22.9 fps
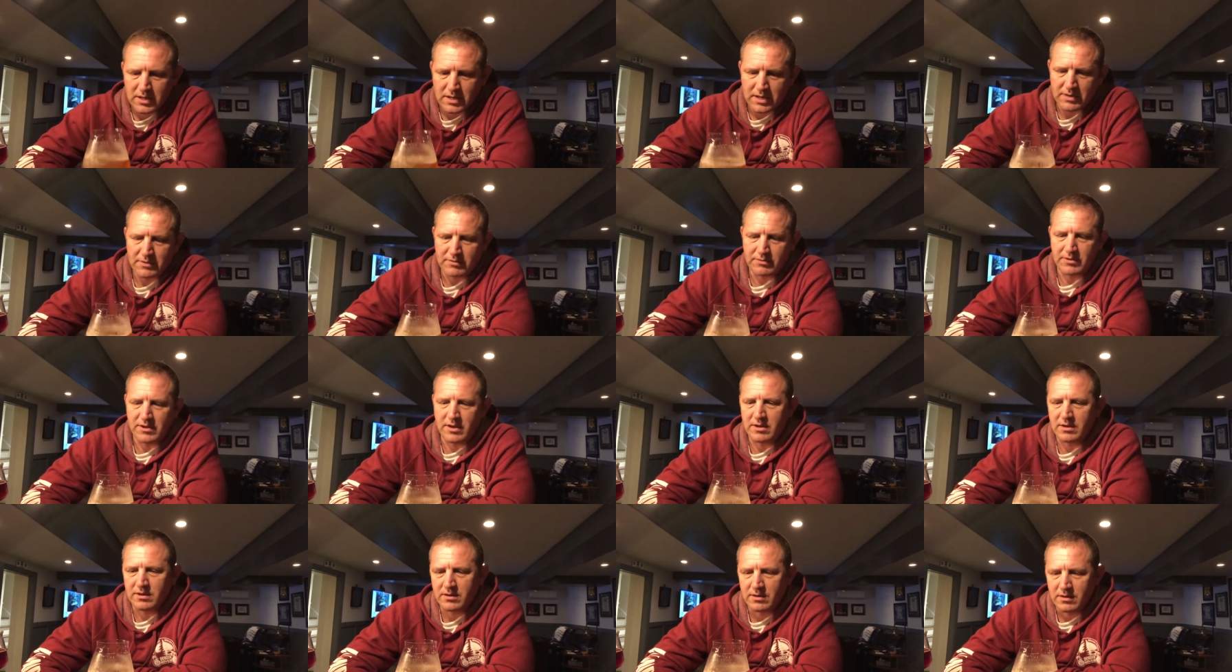I
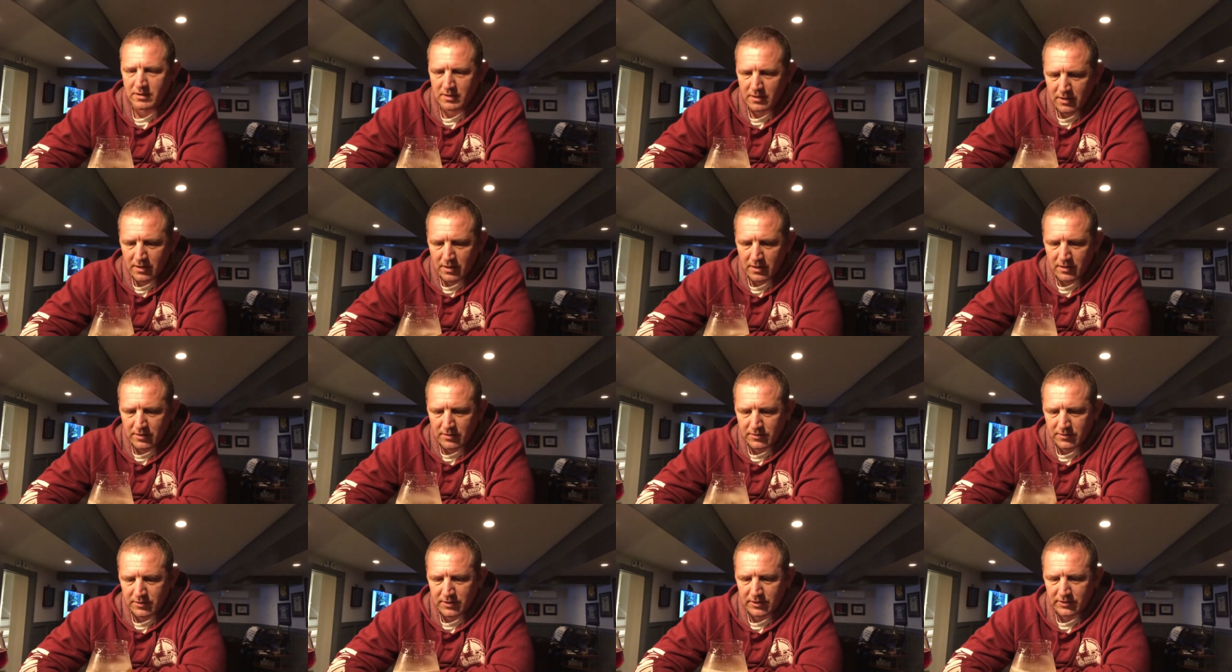think
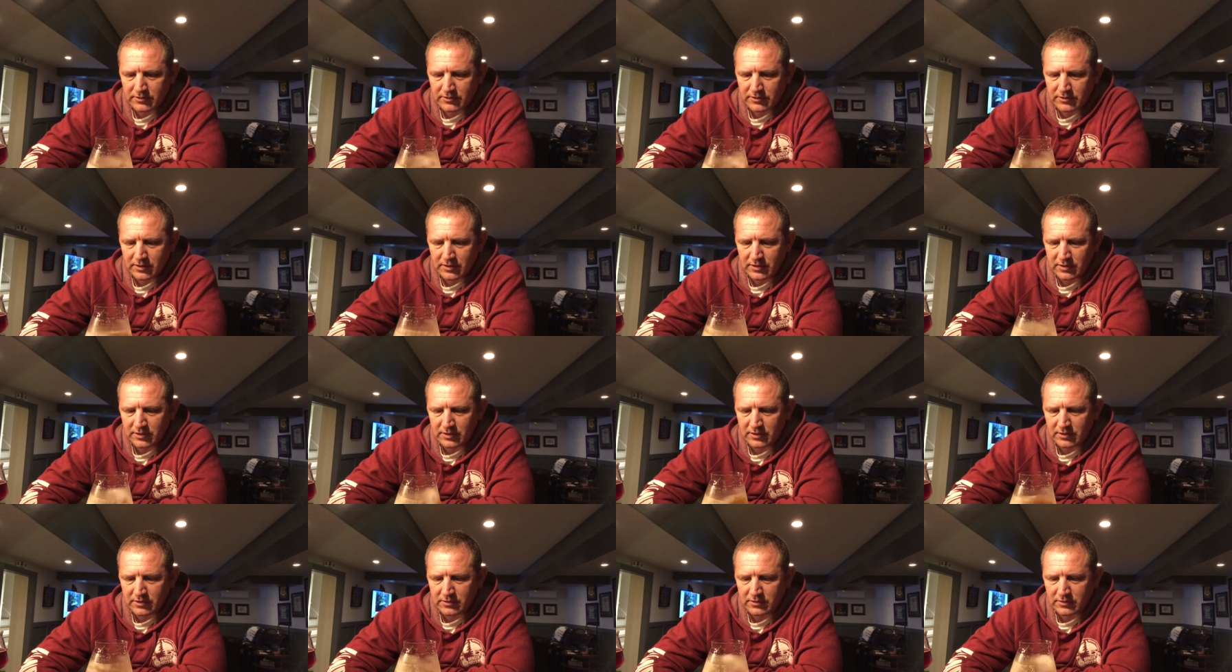this
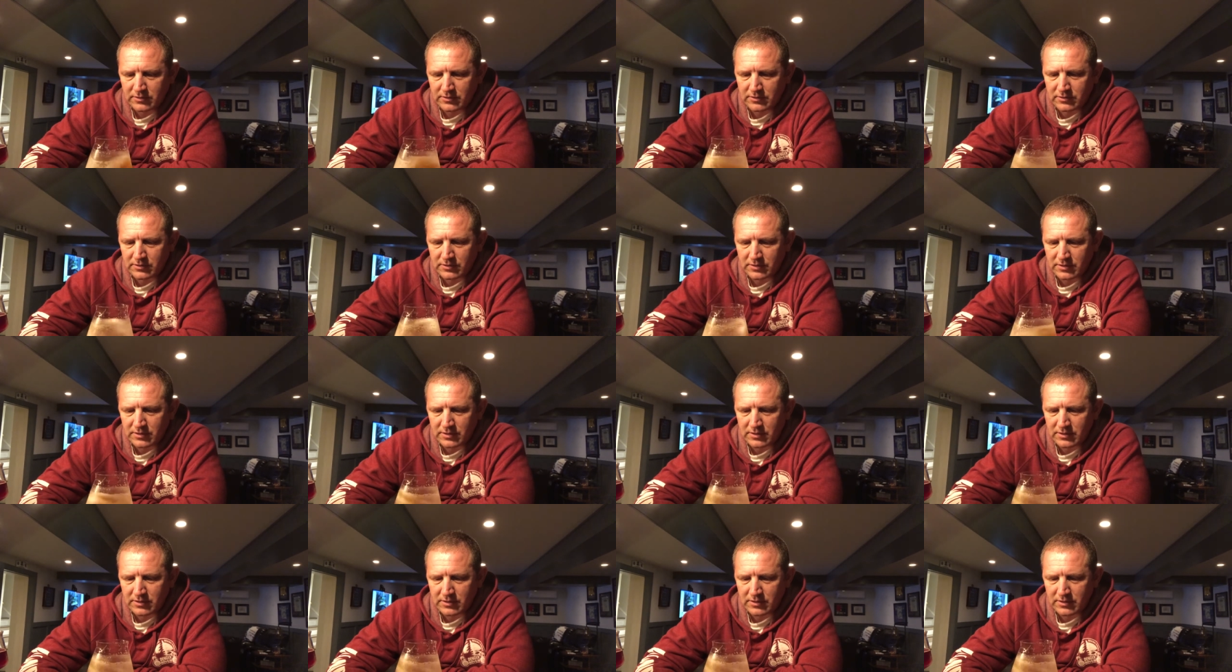is,